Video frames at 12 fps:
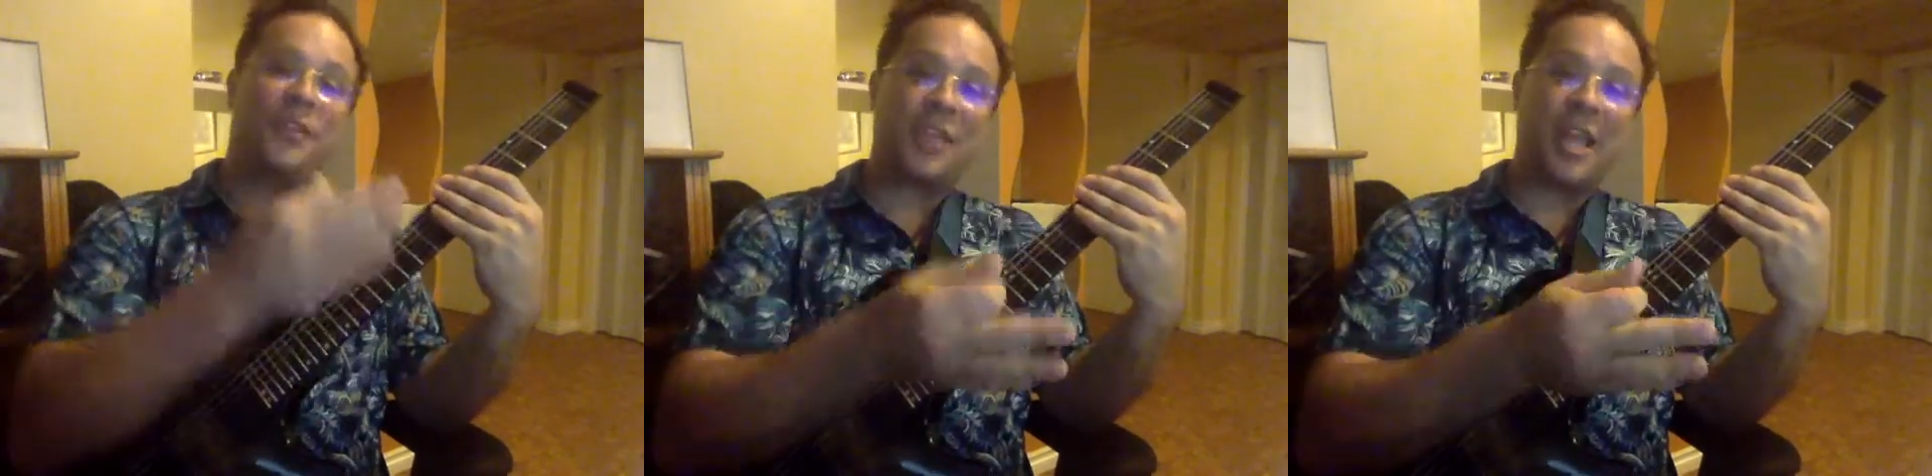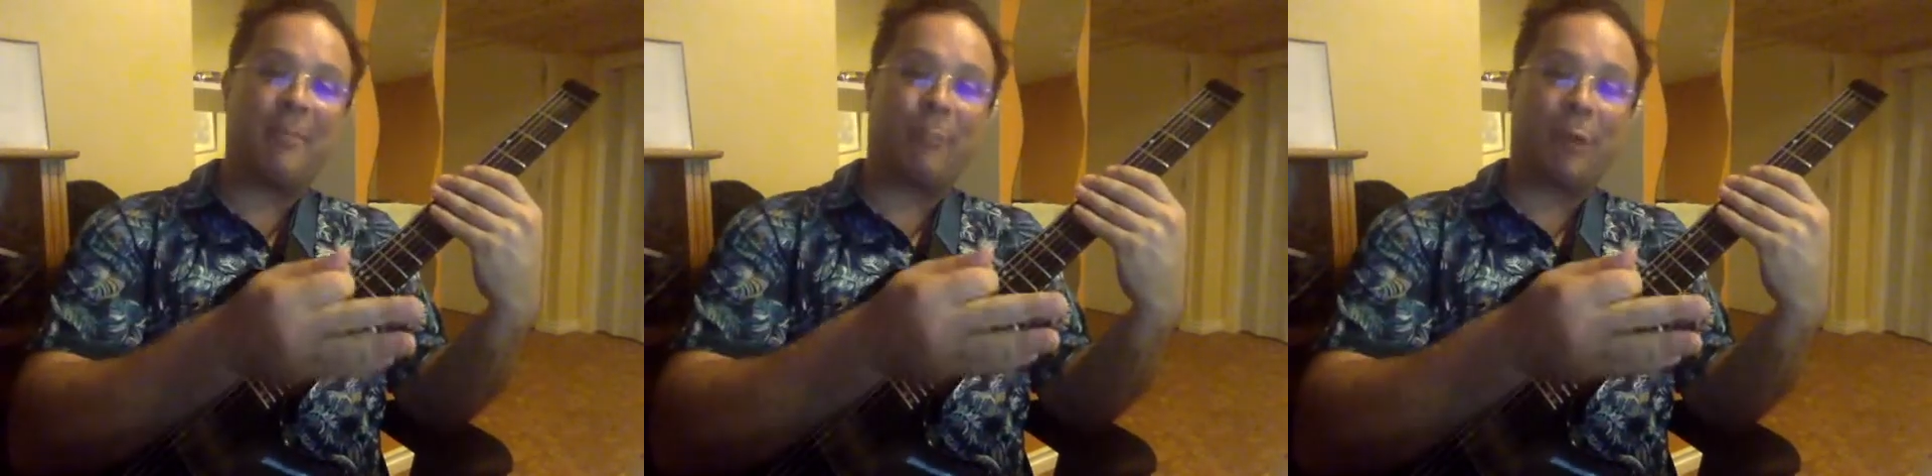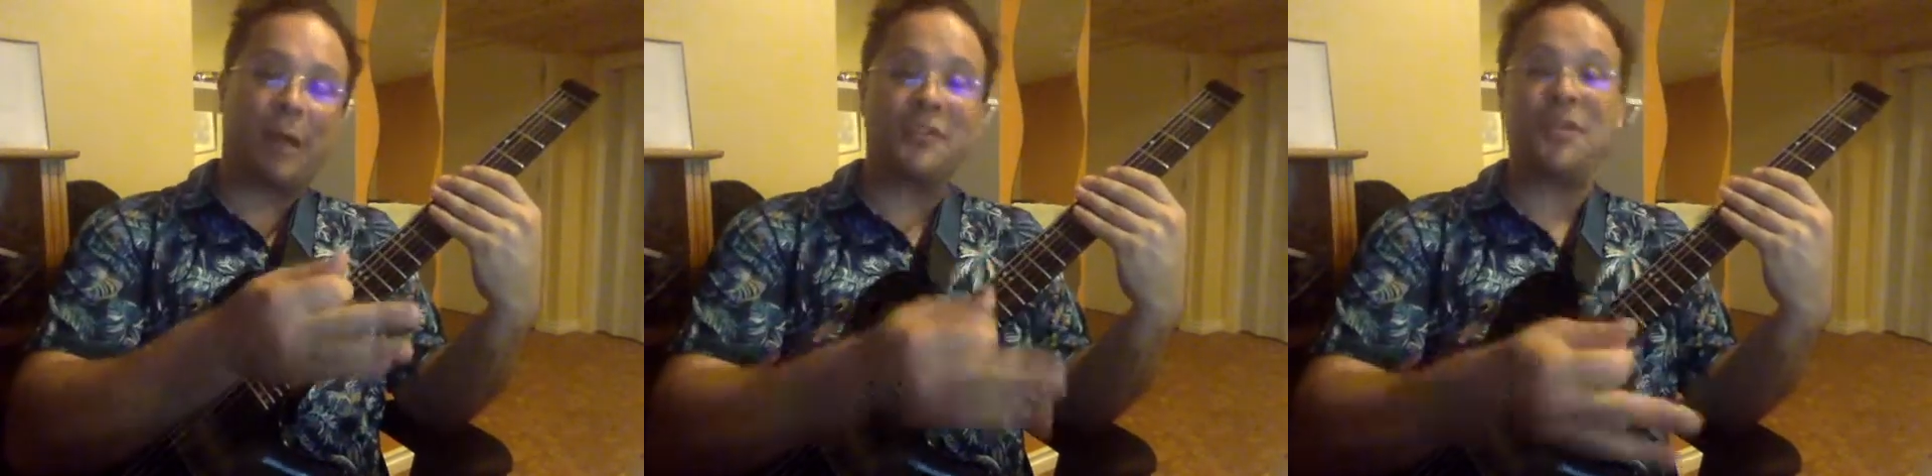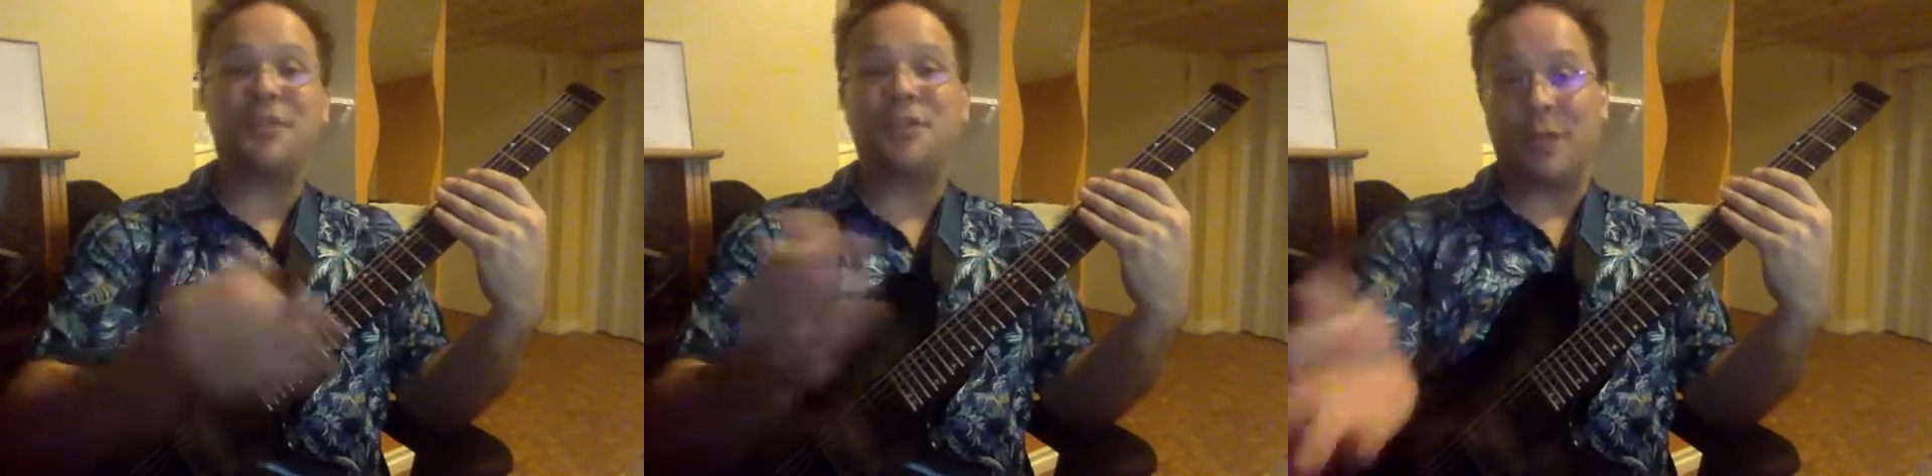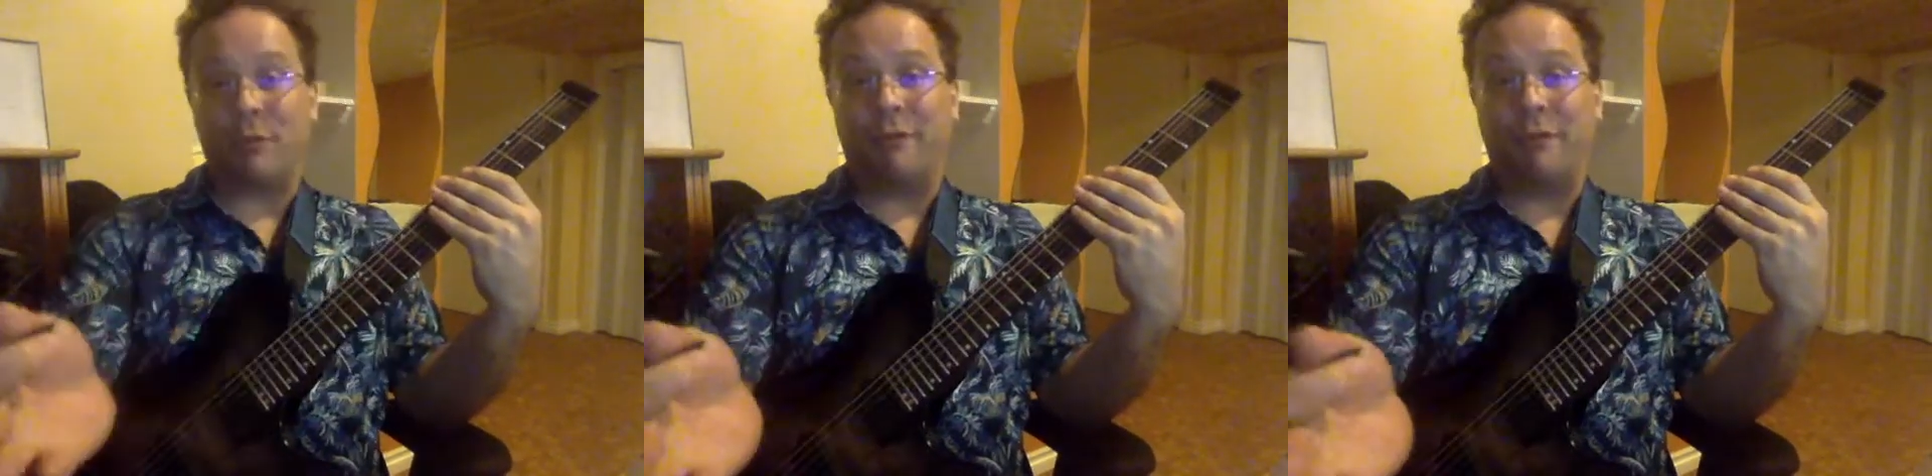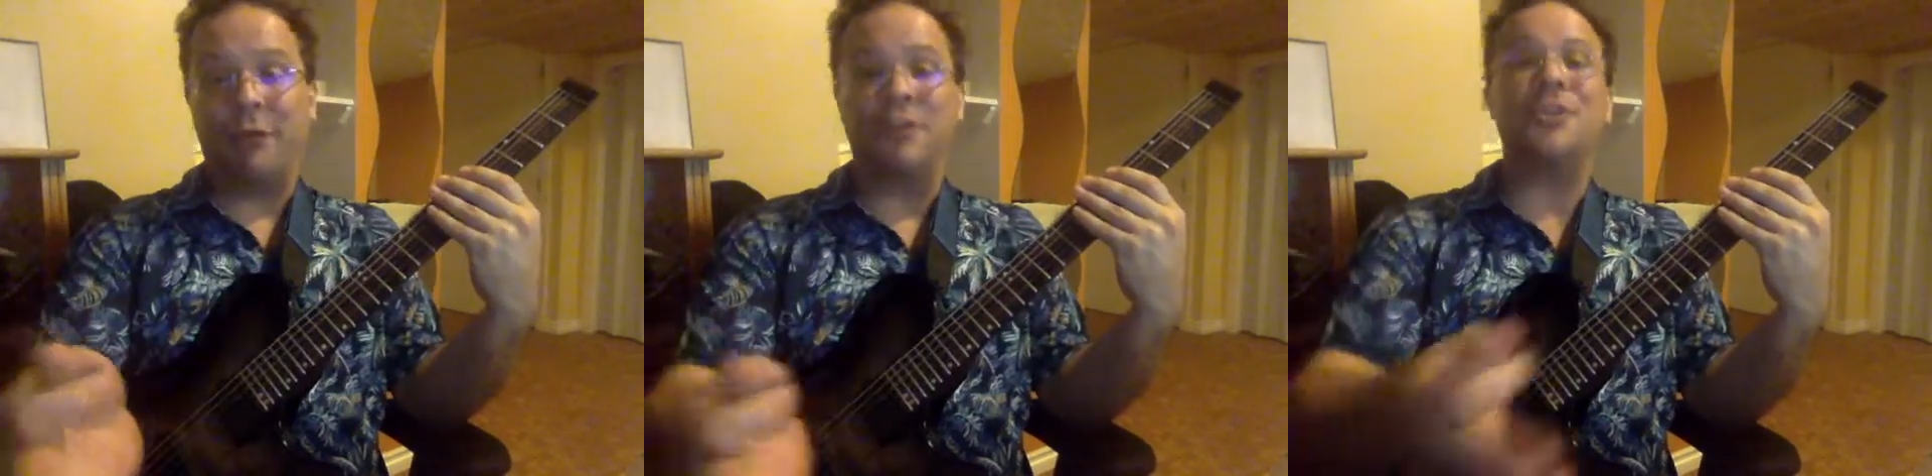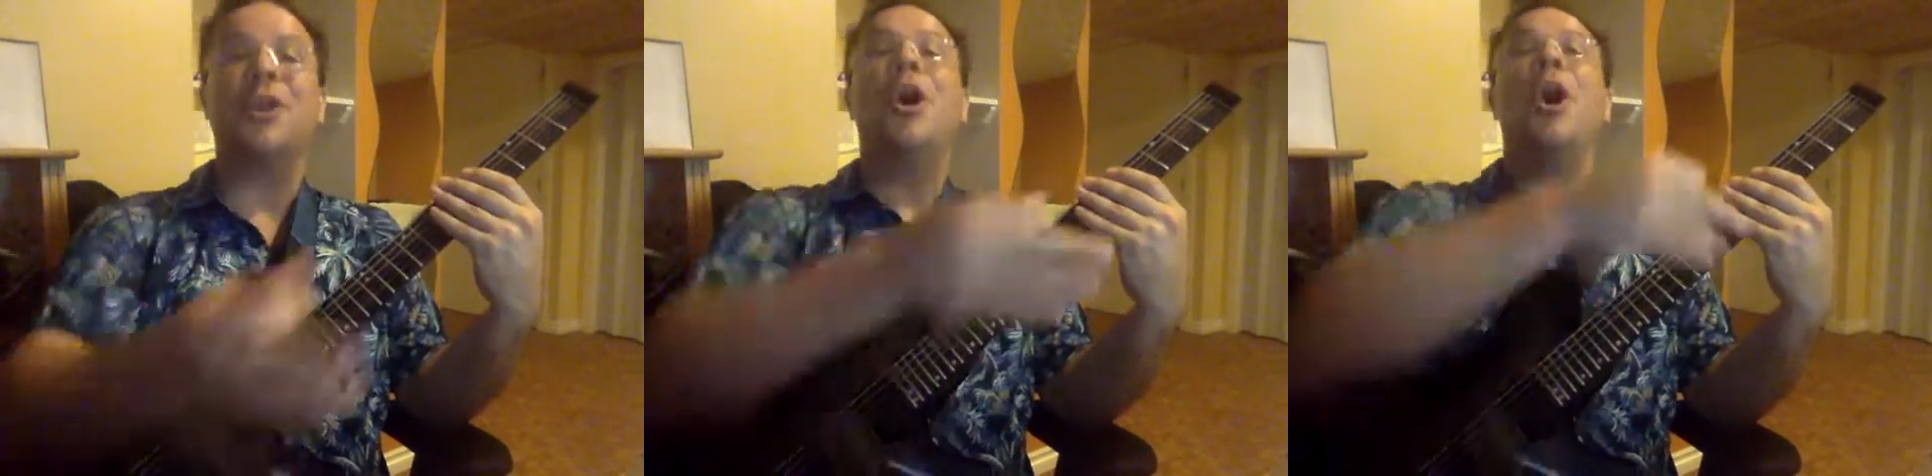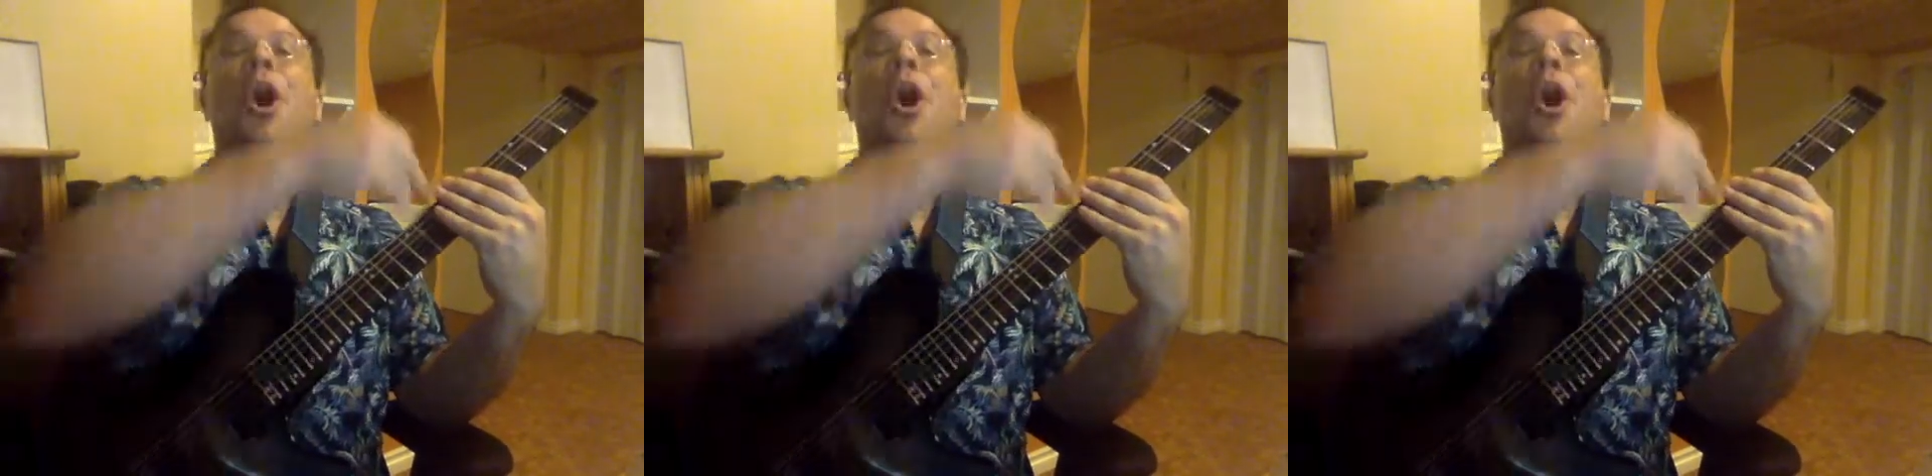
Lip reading: same process in reverse